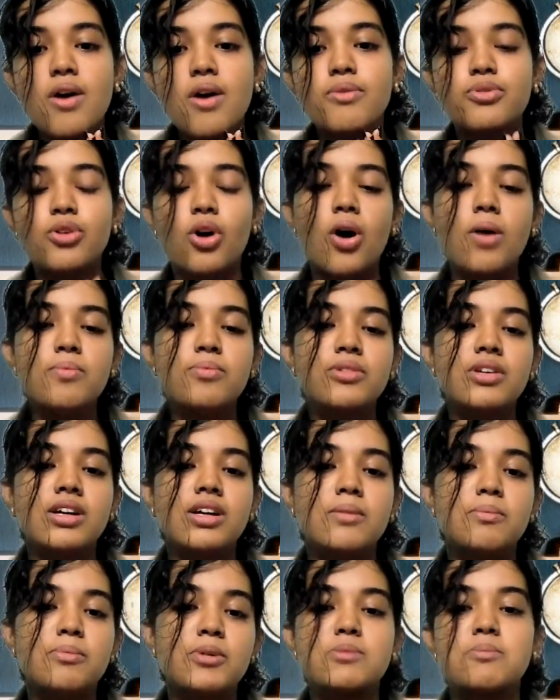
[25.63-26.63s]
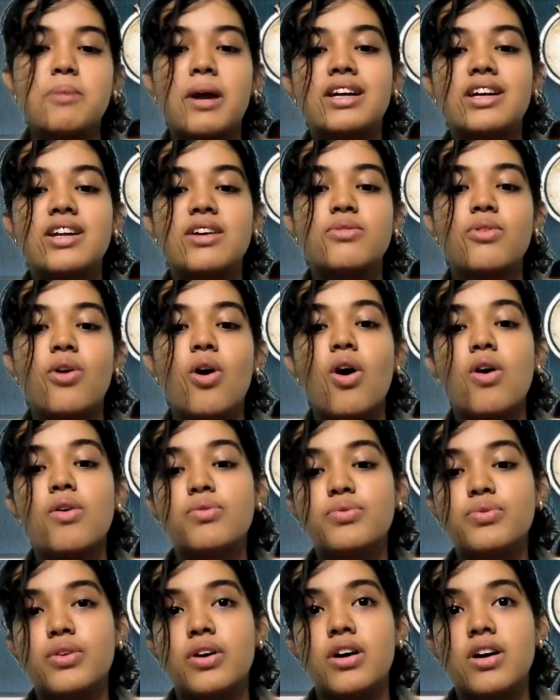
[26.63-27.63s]
from the perspective of
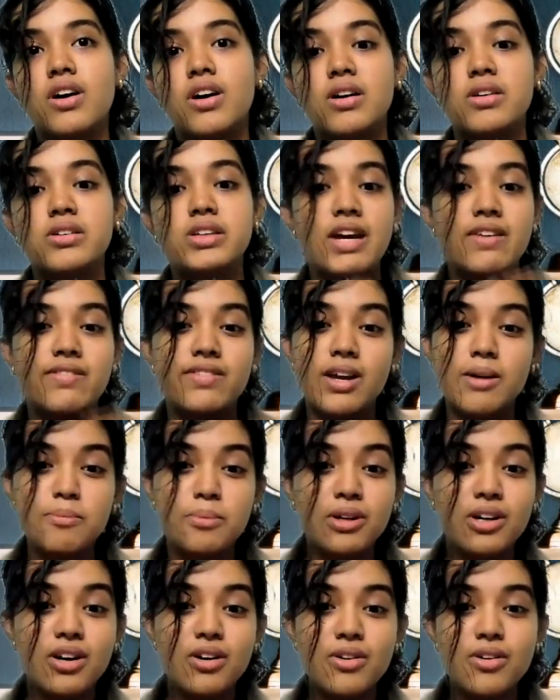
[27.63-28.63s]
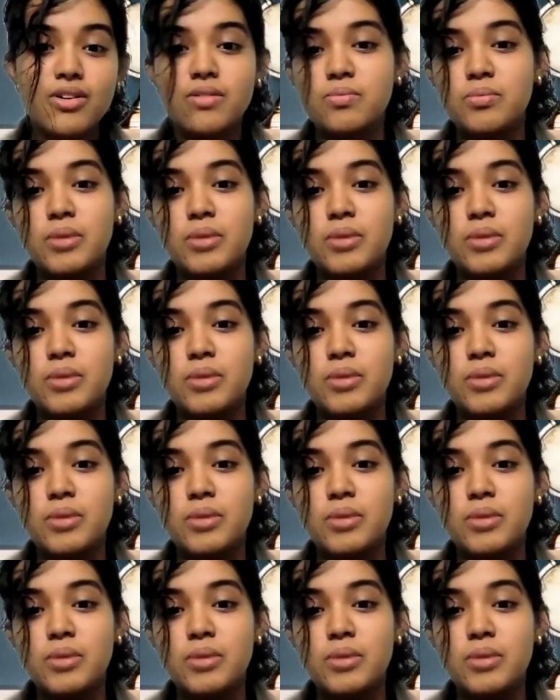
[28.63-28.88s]
a developer,